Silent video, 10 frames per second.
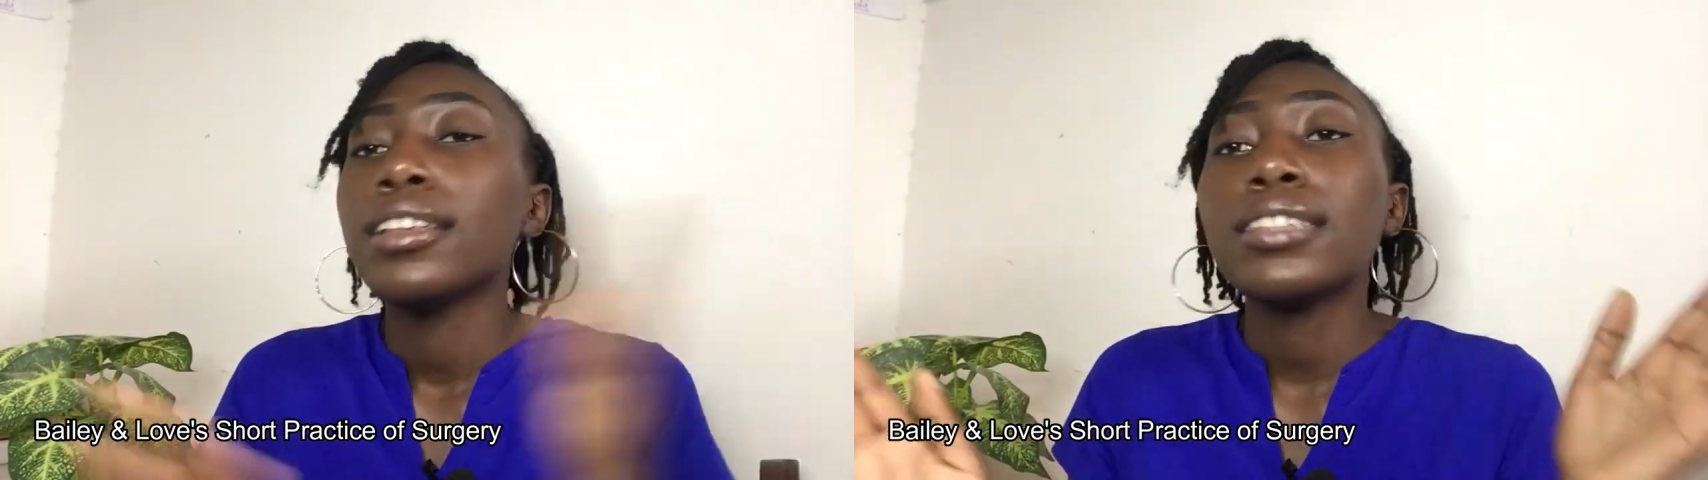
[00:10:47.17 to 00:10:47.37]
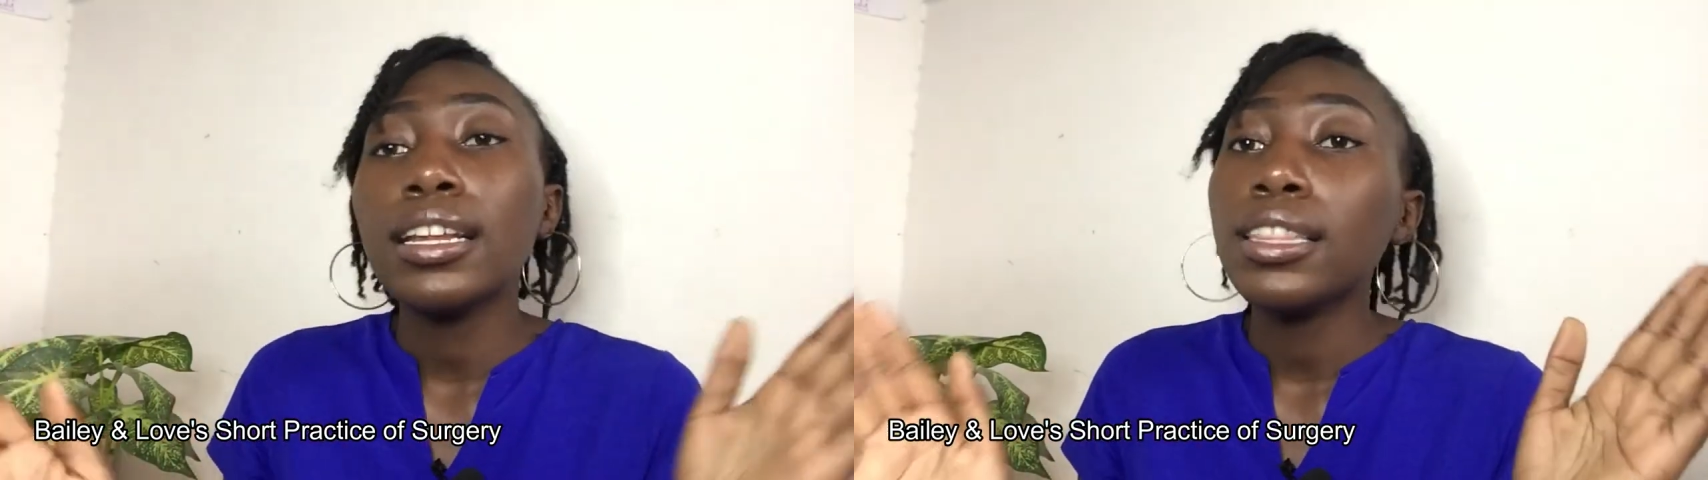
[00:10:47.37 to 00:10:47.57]

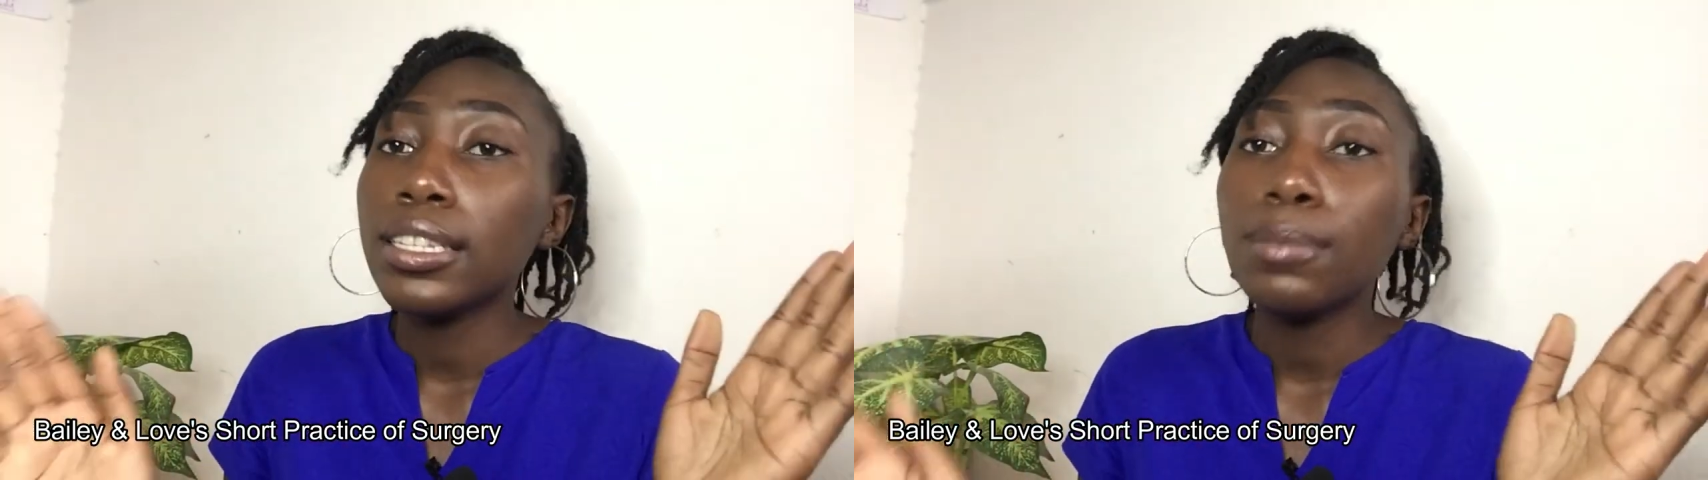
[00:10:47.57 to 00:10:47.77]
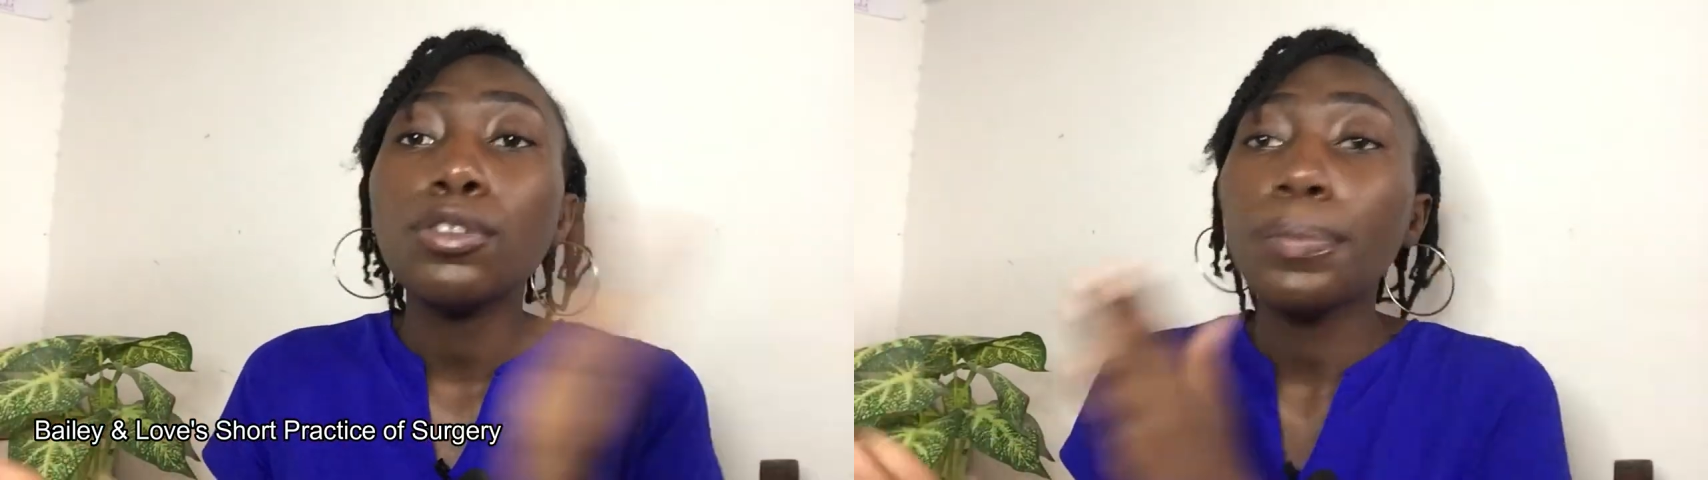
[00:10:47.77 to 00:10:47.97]
study the
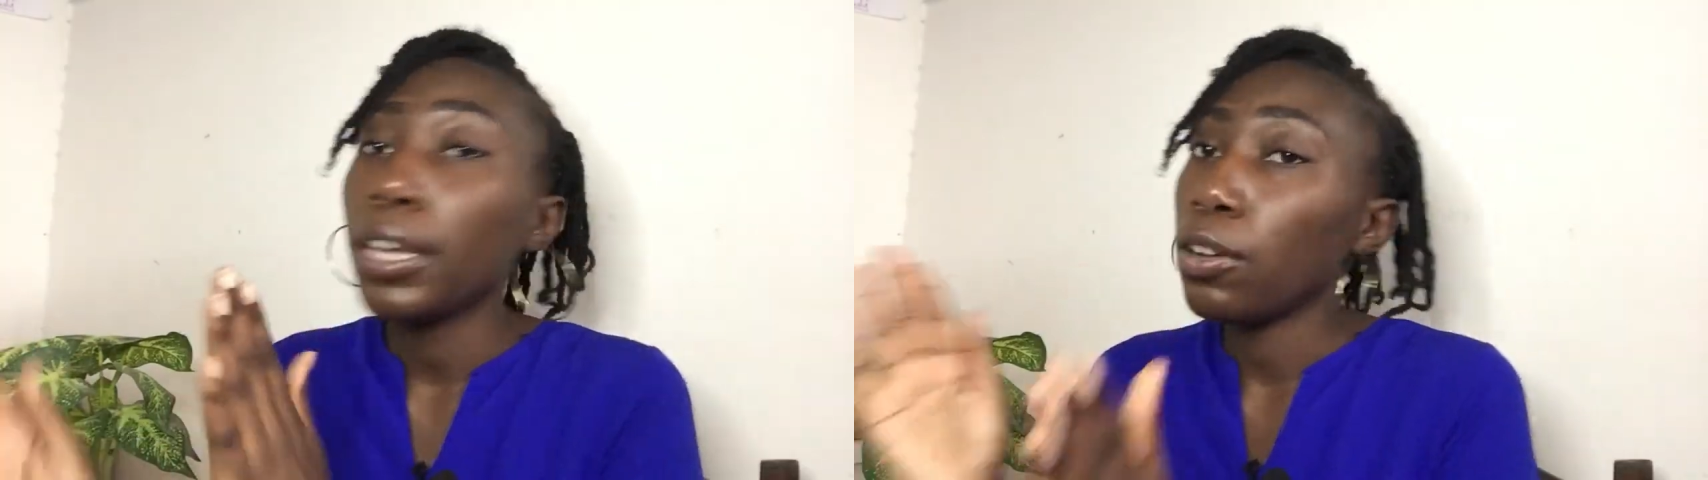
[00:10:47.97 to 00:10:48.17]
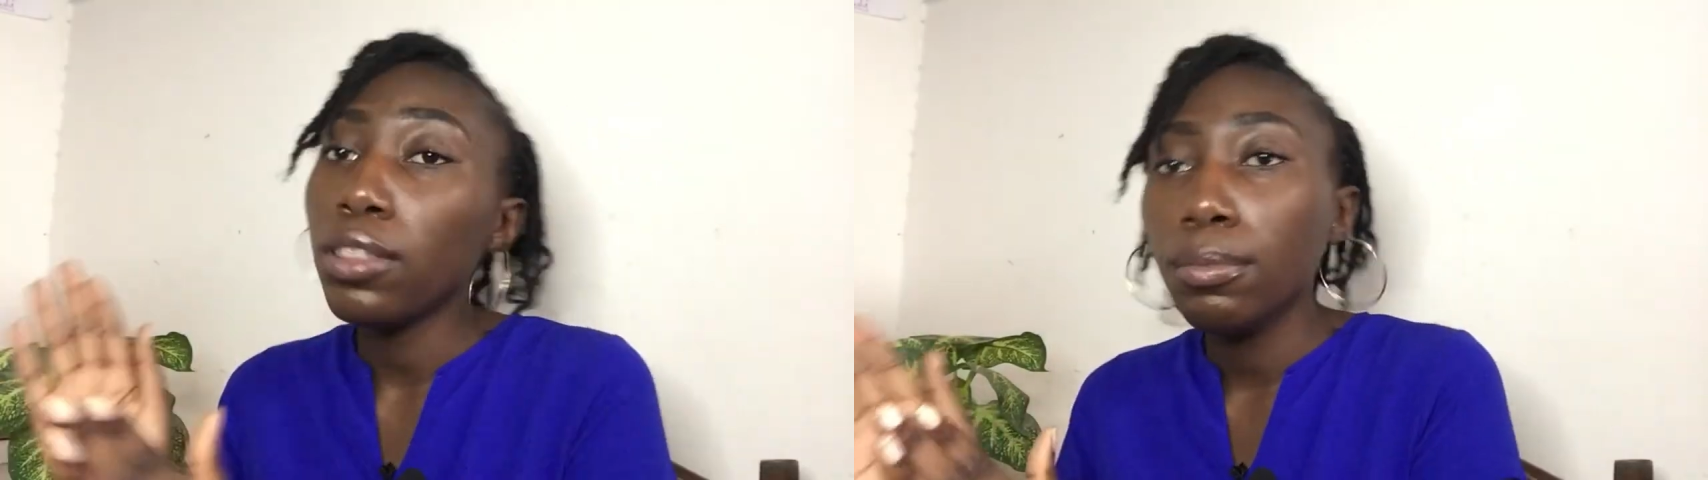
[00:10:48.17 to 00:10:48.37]
same
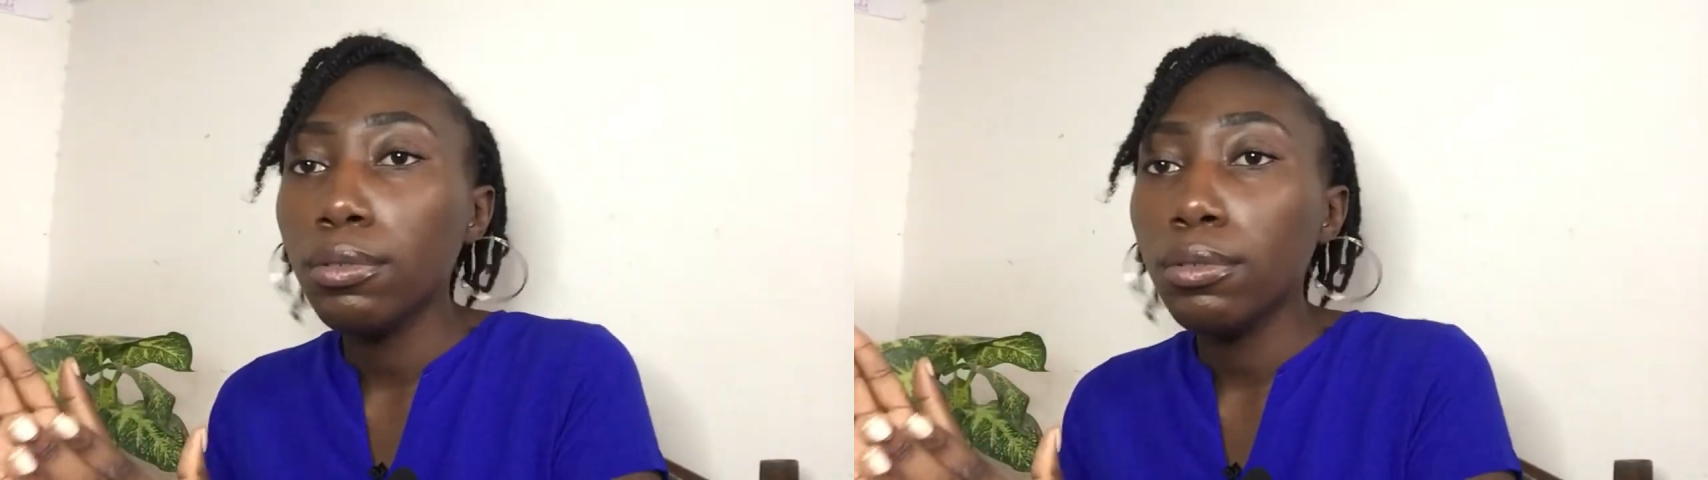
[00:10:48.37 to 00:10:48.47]
topic in other